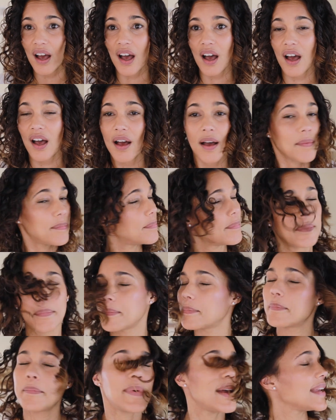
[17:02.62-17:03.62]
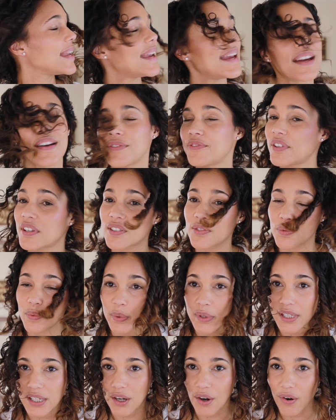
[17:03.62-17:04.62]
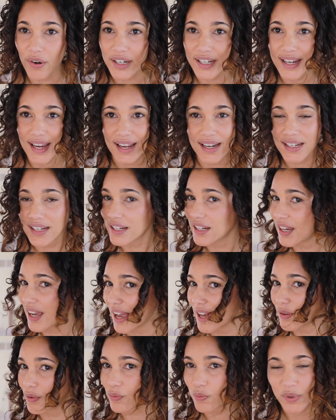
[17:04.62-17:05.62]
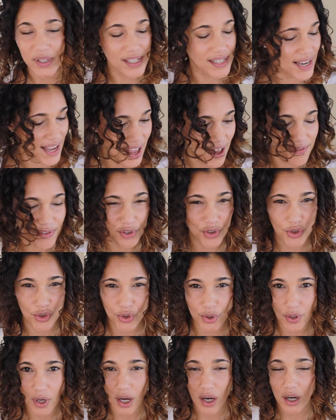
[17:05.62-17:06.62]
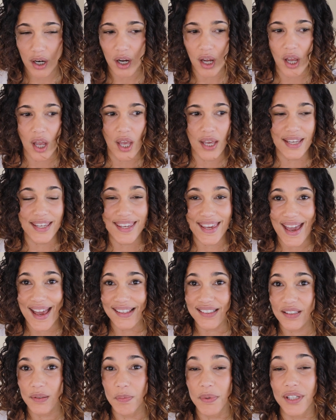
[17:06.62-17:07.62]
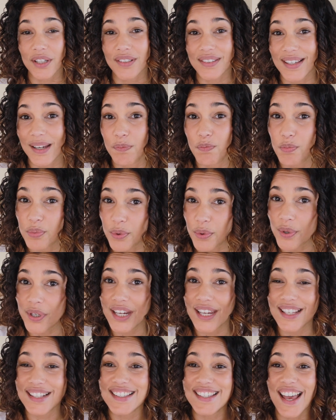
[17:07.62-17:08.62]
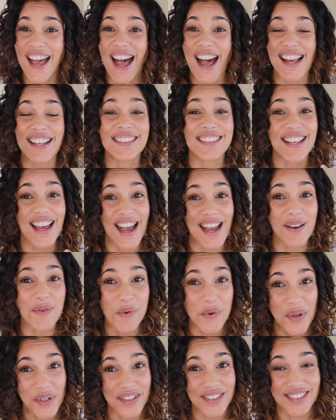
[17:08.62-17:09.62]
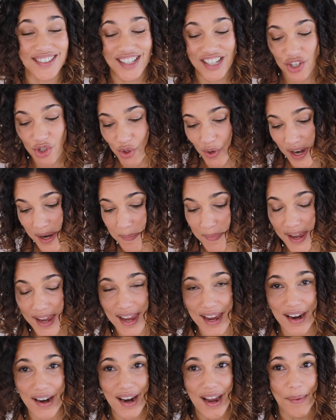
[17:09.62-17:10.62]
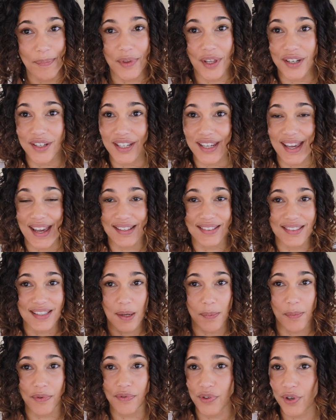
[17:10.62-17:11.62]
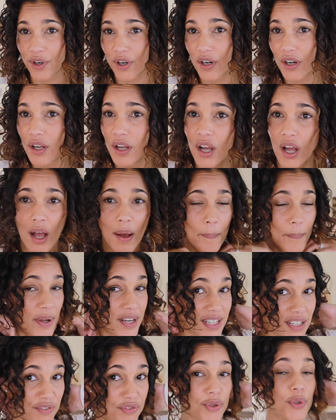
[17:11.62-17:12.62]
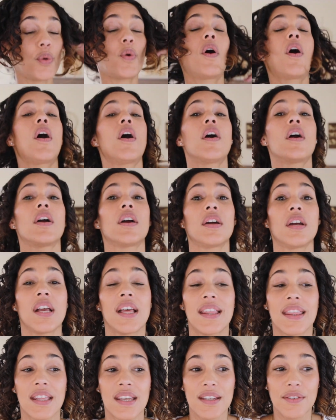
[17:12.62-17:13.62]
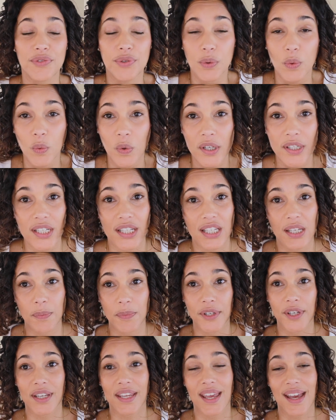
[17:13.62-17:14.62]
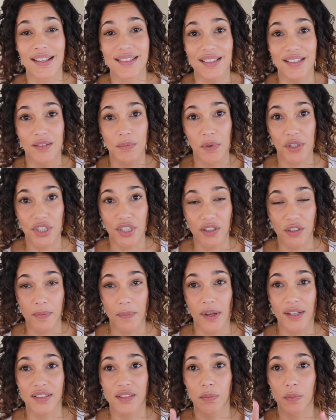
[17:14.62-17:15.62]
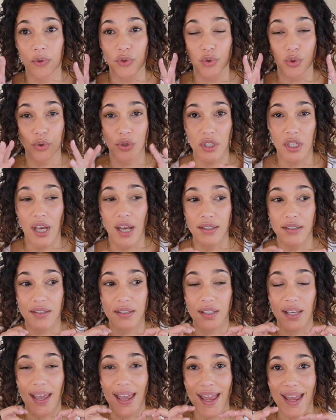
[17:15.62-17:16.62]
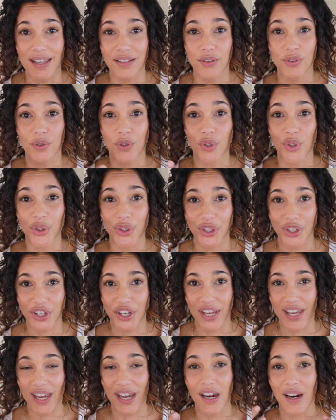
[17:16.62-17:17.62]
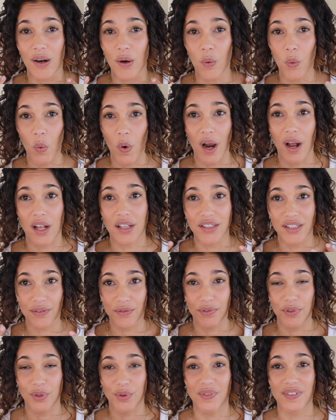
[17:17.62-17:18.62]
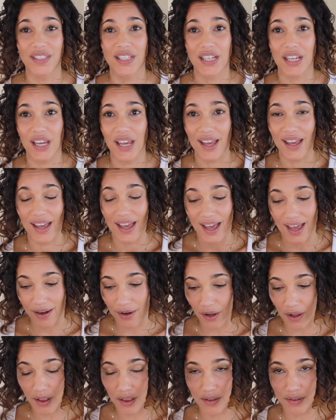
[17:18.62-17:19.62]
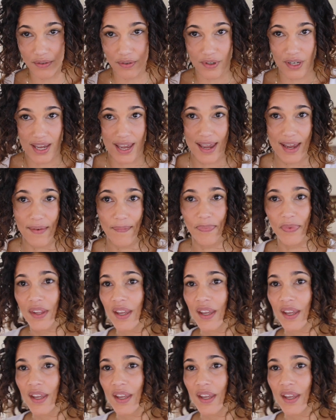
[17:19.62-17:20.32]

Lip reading: My hair feels really organic. I don't really have a strong cast because I broke it as I was drying my hair. I'm not a cast type of girl, but if you want to keep your cast as much as possible, do not handle your hair while diffusing at all, okay?